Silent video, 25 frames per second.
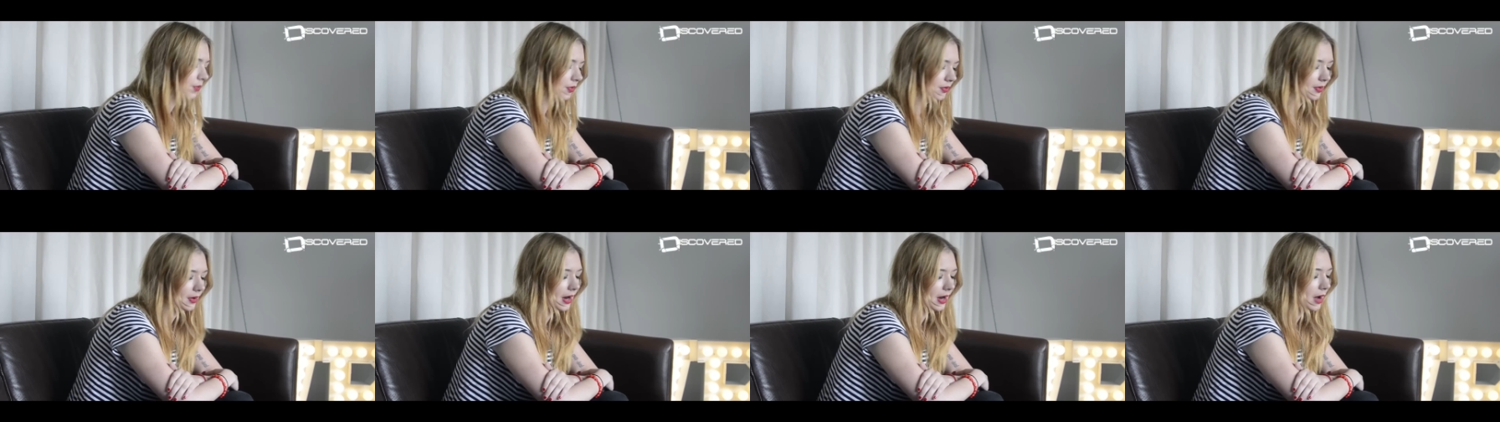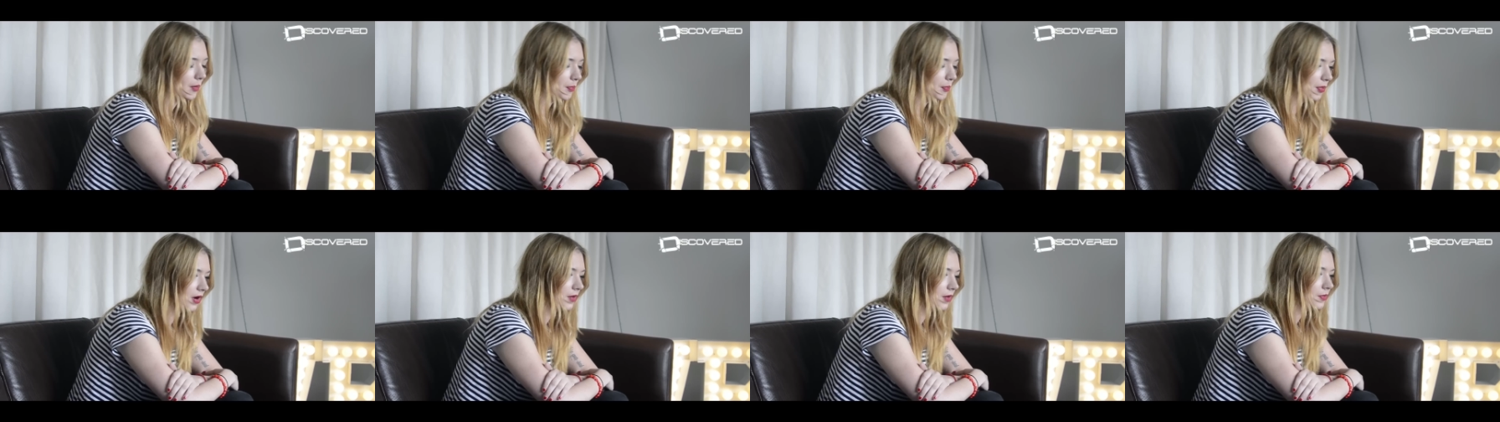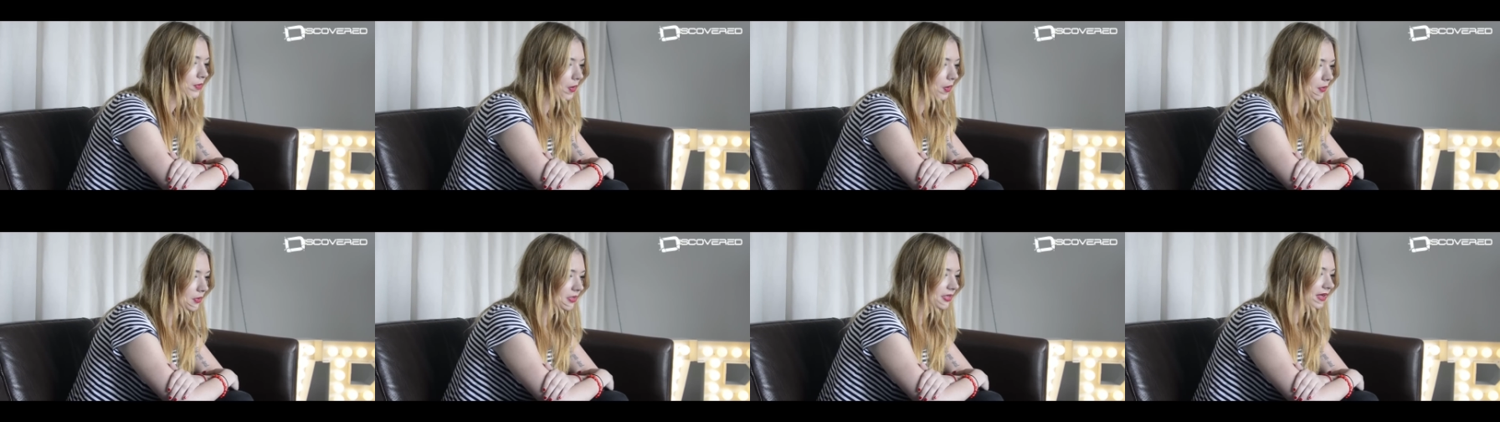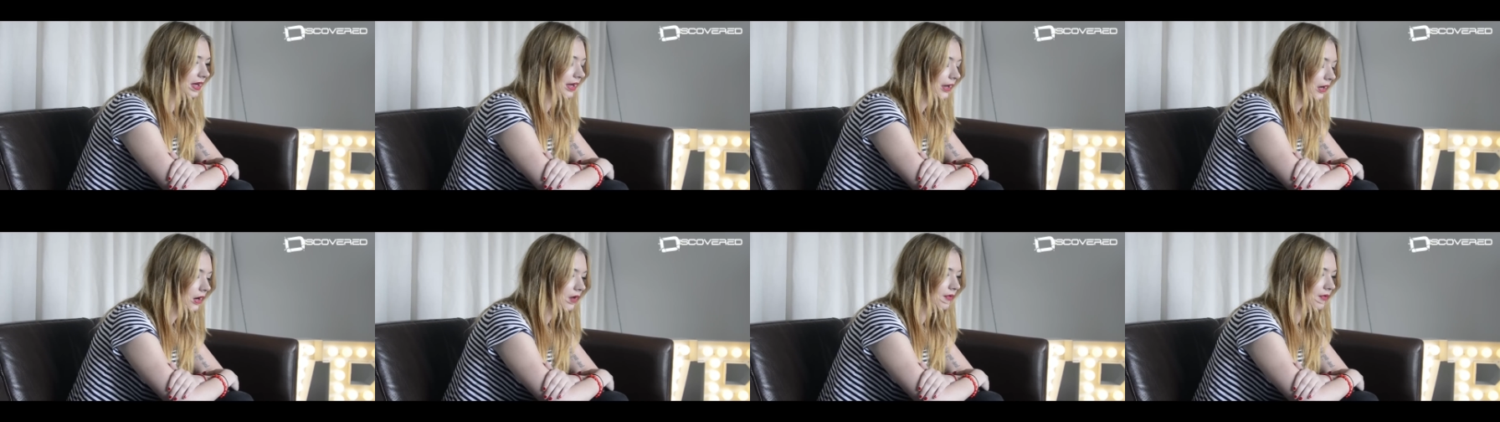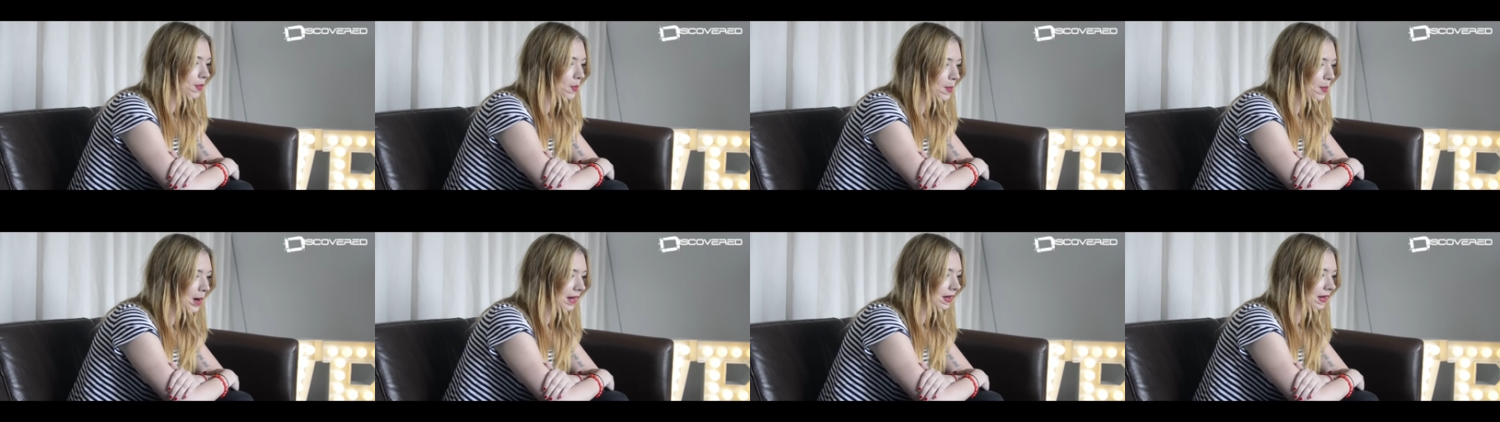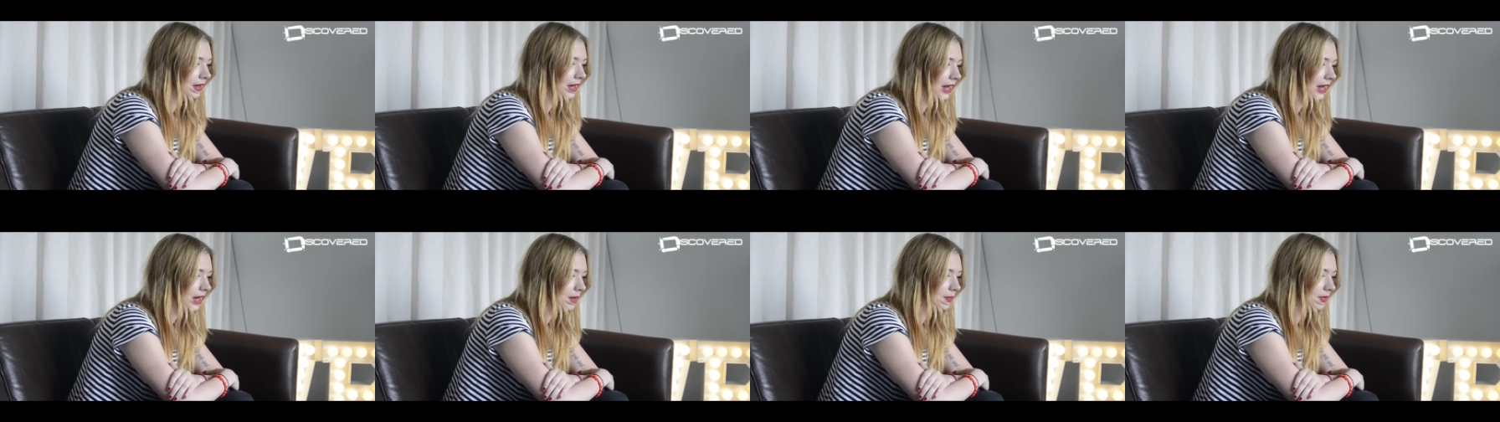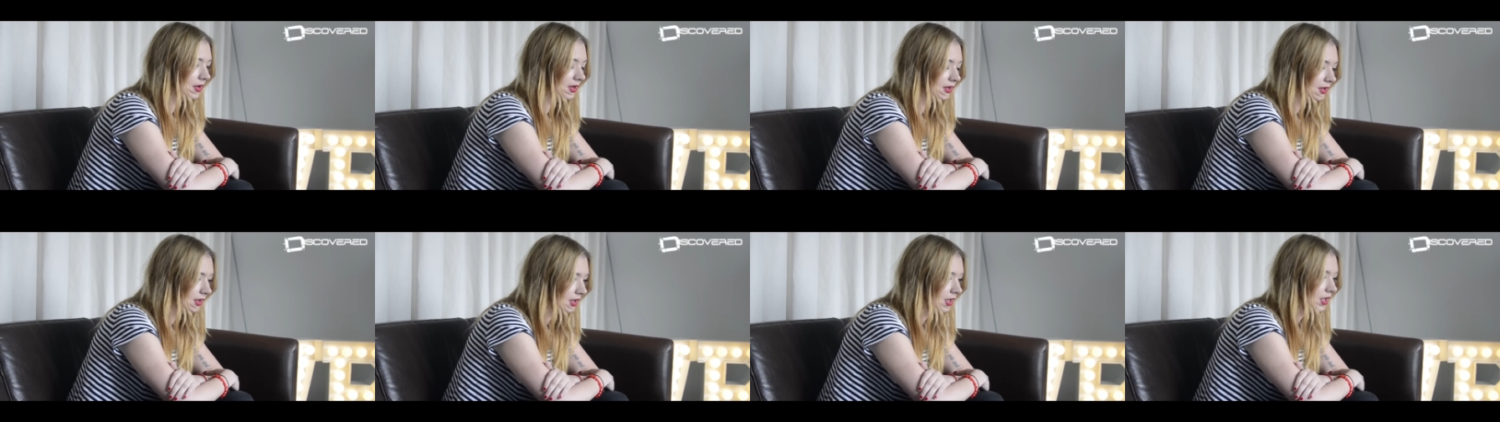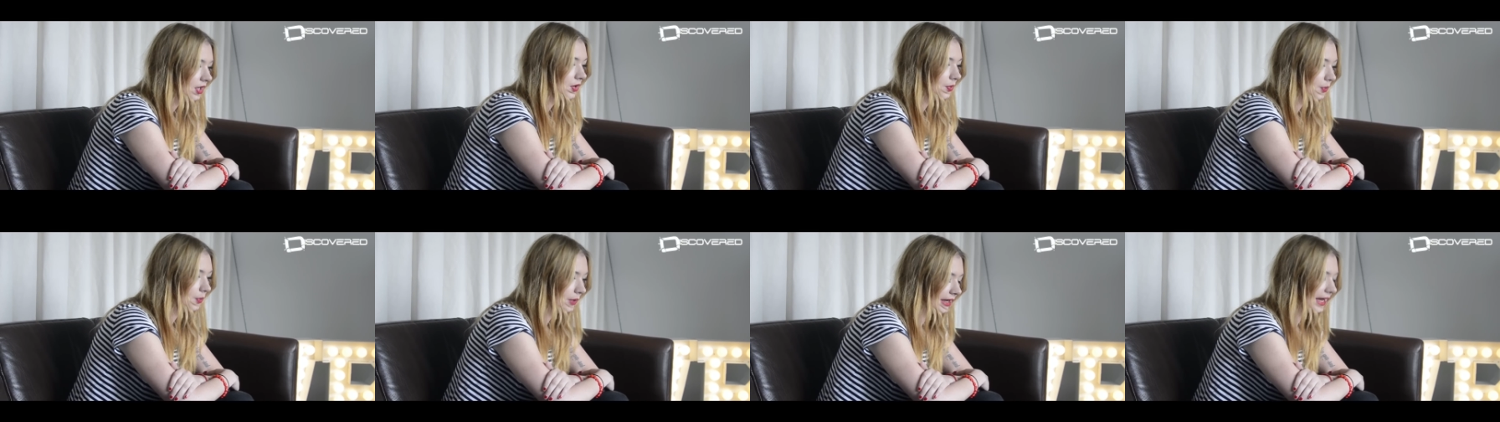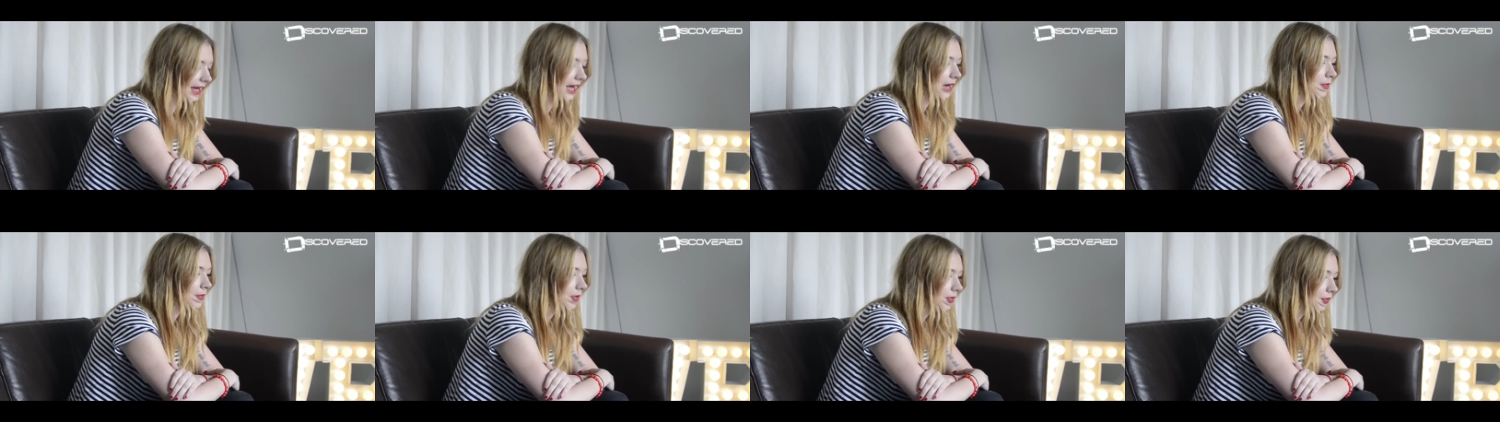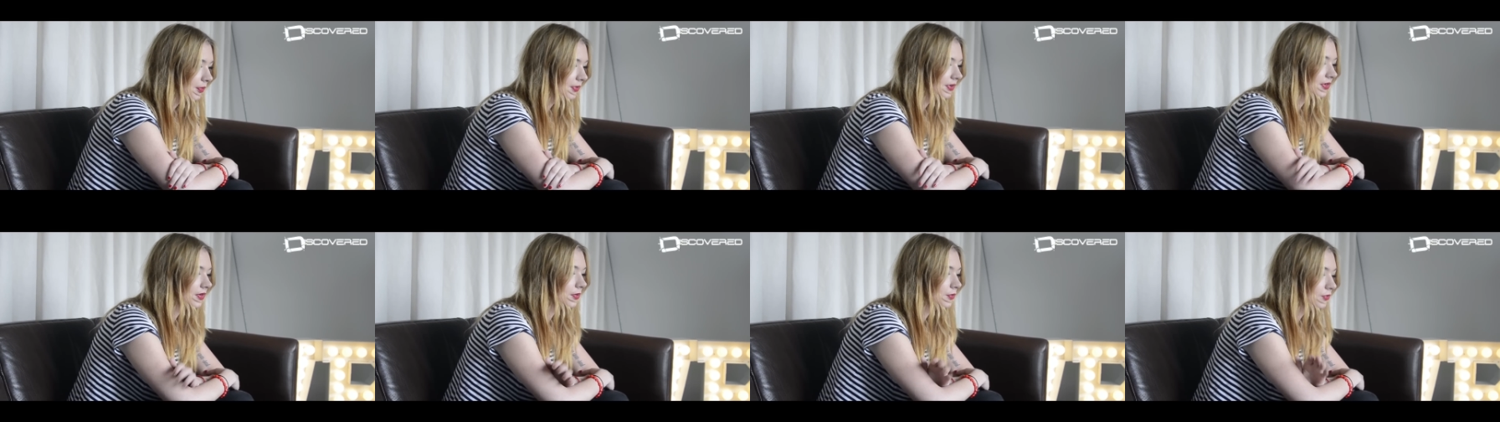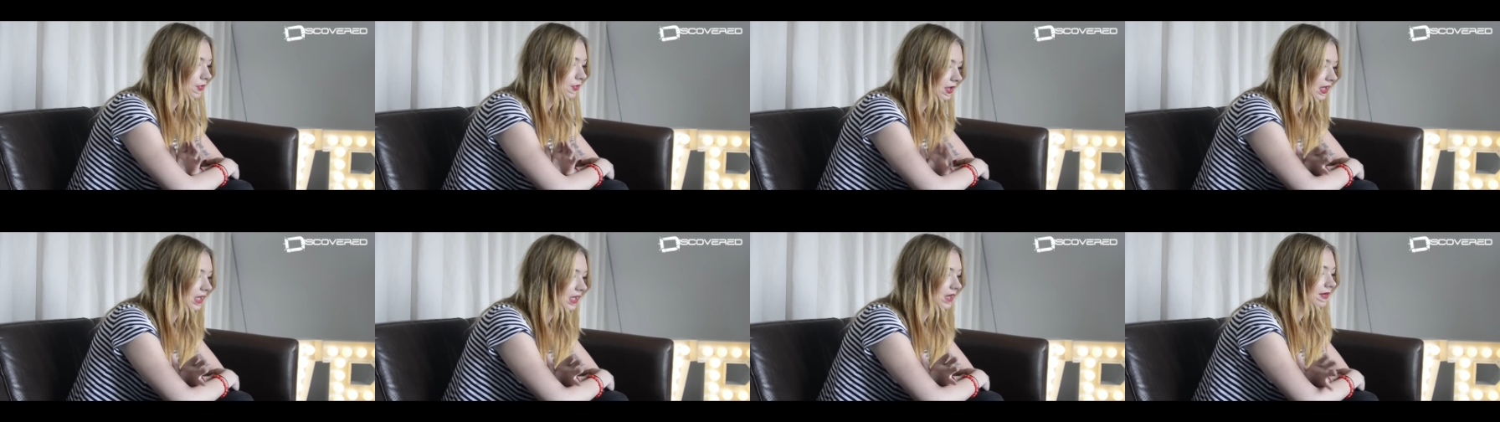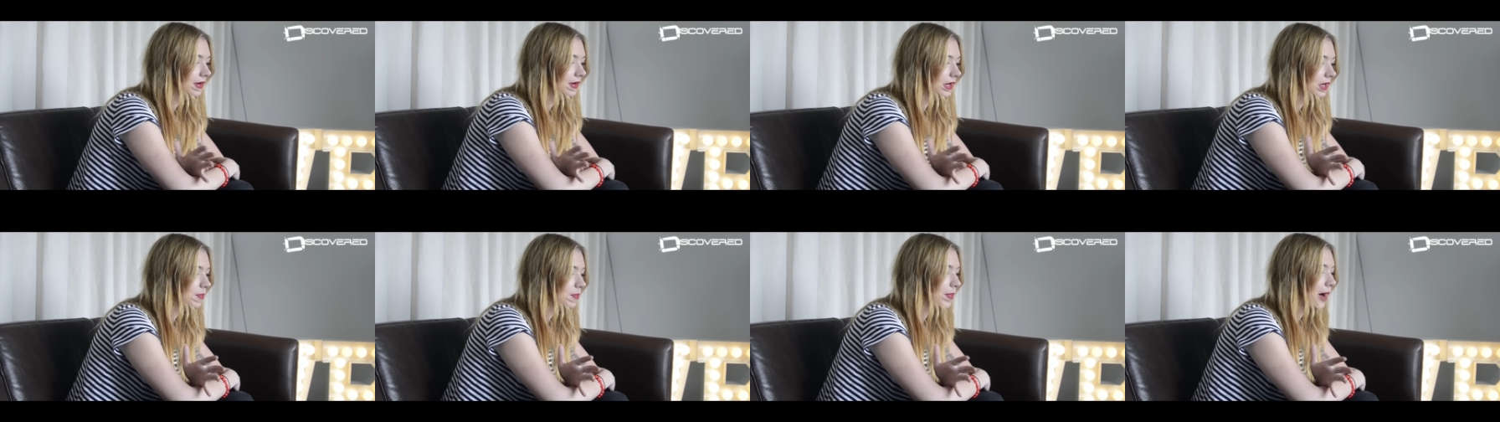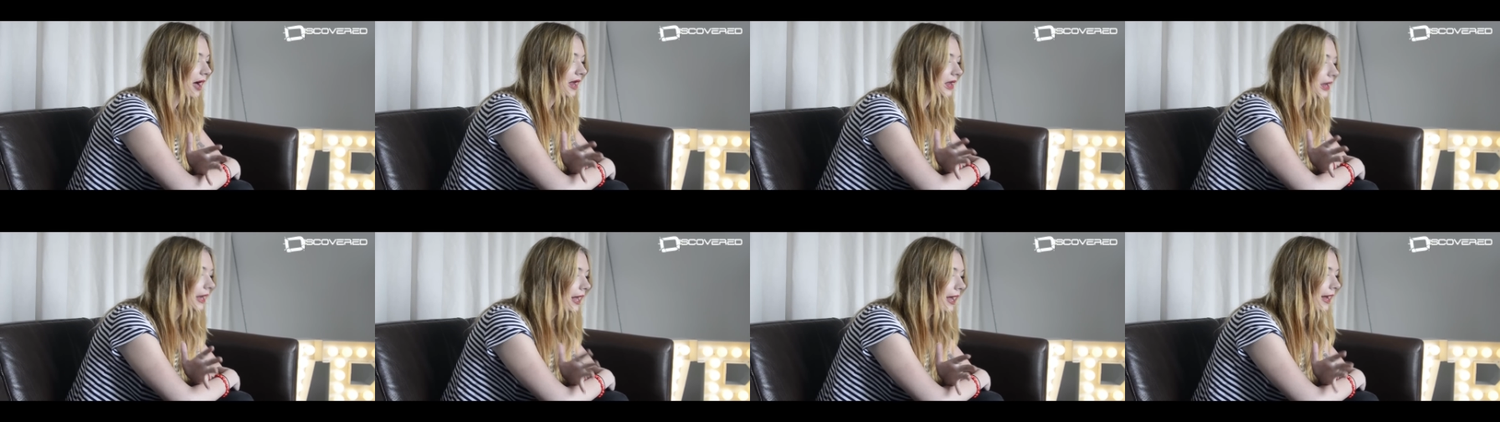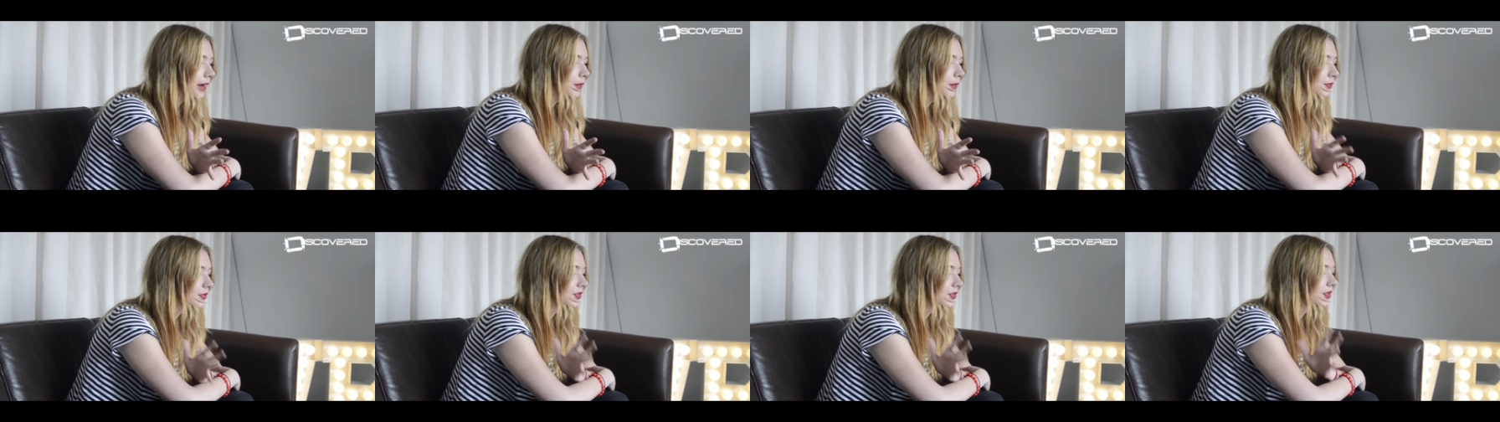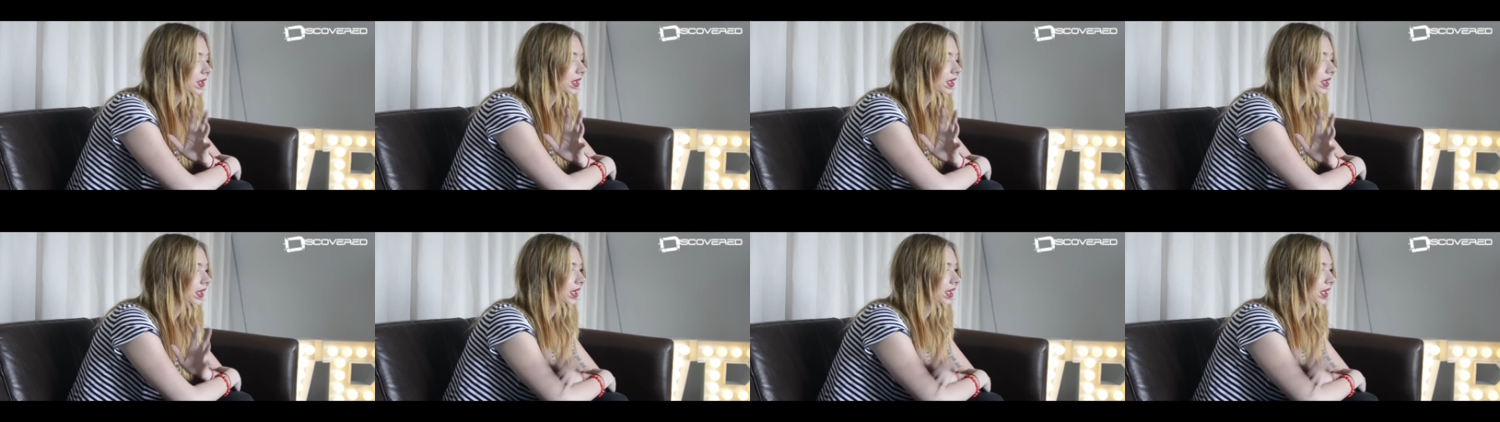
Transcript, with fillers: We were at a point where we were thinking of a band name and we came up with some really, really bad names.